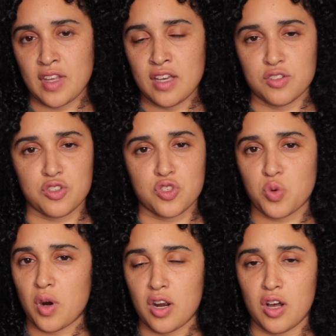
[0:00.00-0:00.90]
The
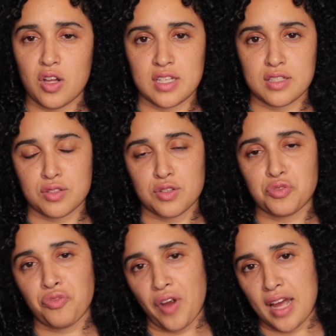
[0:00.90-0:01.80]
squirrel is
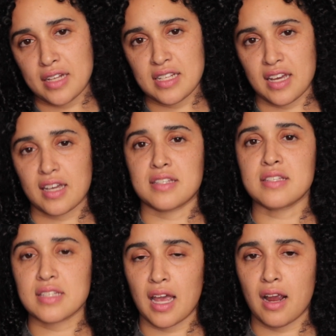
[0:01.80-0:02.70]
frantic and
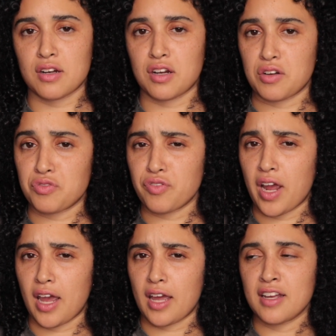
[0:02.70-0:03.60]
scared and
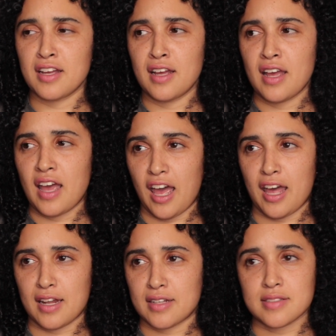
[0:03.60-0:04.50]
afraid
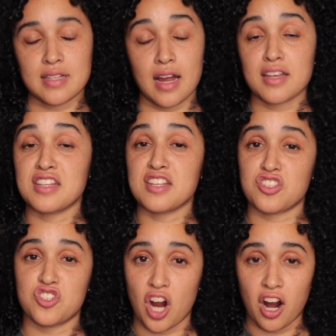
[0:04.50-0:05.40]
and stuck in this
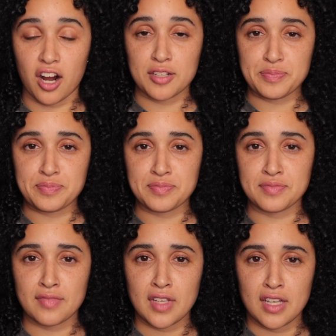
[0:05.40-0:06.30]
jar.
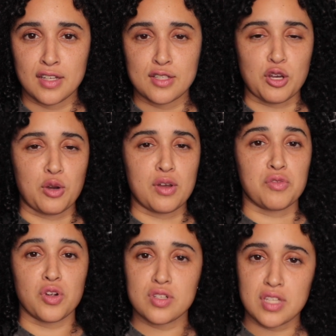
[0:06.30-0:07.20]
So if
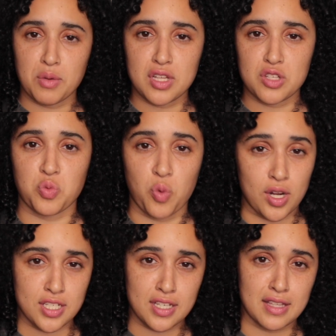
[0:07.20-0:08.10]
you're someone that's
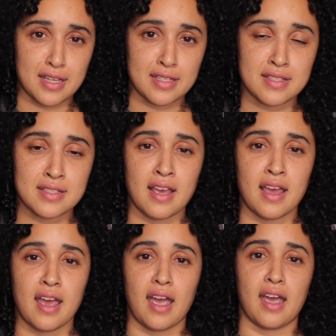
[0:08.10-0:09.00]
watching this
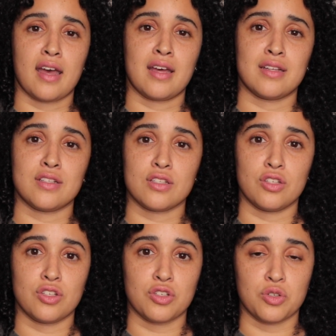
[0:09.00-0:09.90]
and
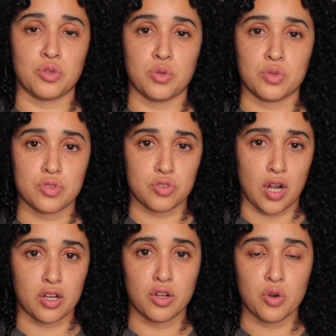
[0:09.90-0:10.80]
you
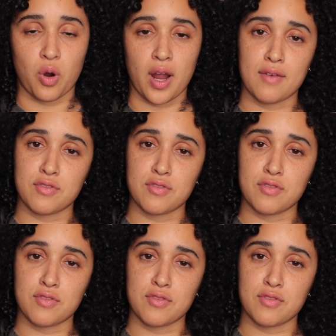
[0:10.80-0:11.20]
struggle or have